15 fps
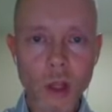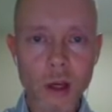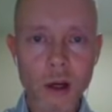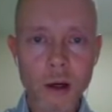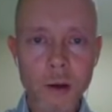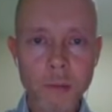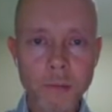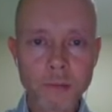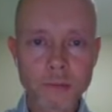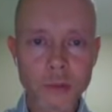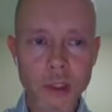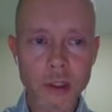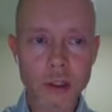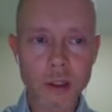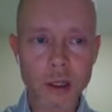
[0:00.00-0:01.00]

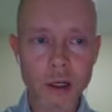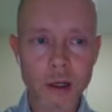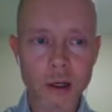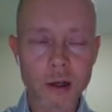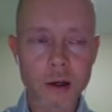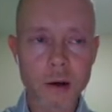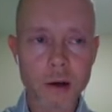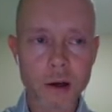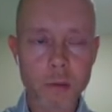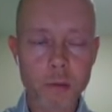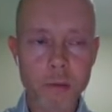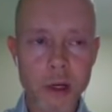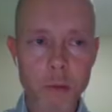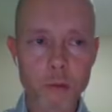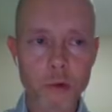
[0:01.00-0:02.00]
A
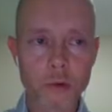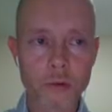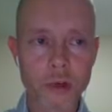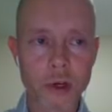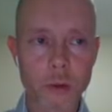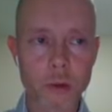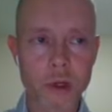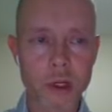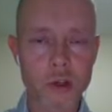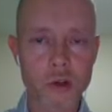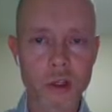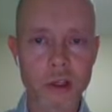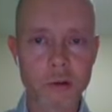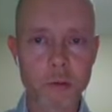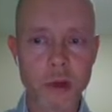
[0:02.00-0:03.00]
better move here would
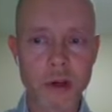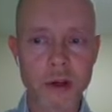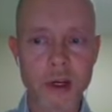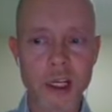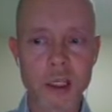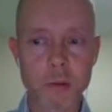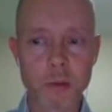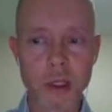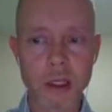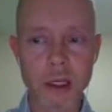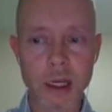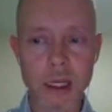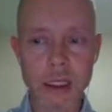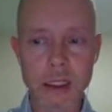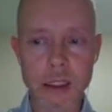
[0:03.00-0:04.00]
actually have been knight
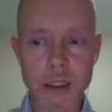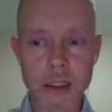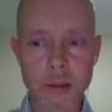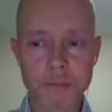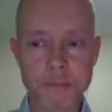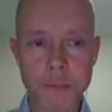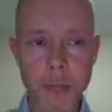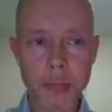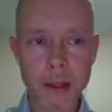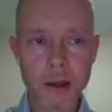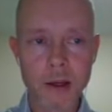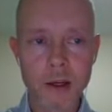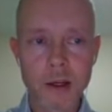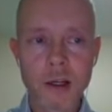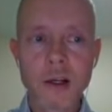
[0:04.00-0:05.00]
b8.
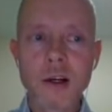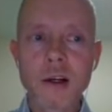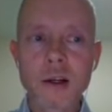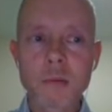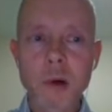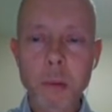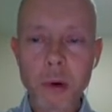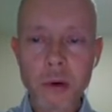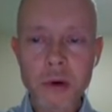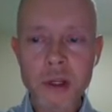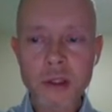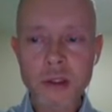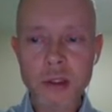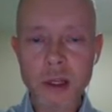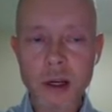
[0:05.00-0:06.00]
The
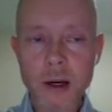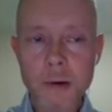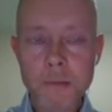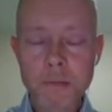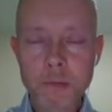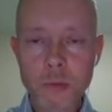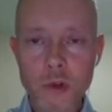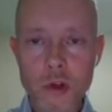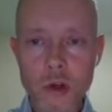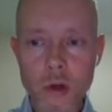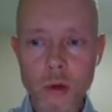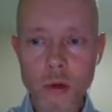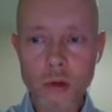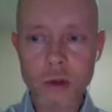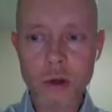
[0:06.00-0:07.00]
opponent
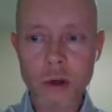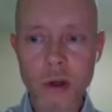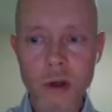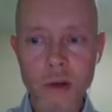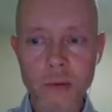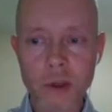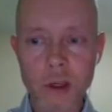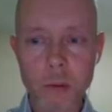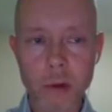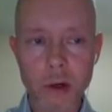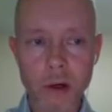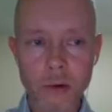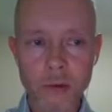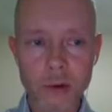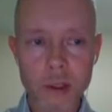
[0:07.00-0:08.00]
chose none of the
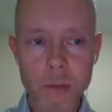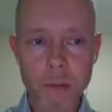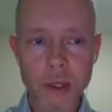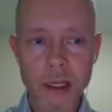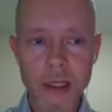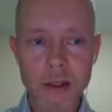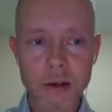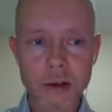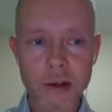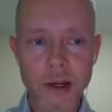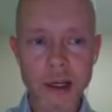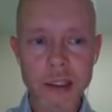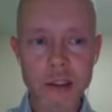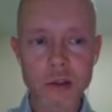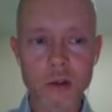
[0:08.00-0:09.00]
above and played
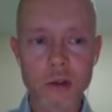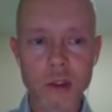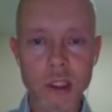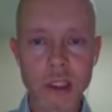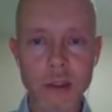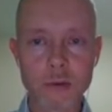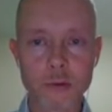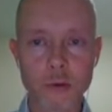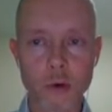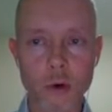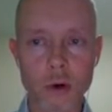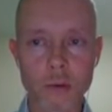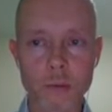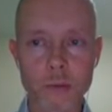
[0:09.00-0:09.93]
knight to d4.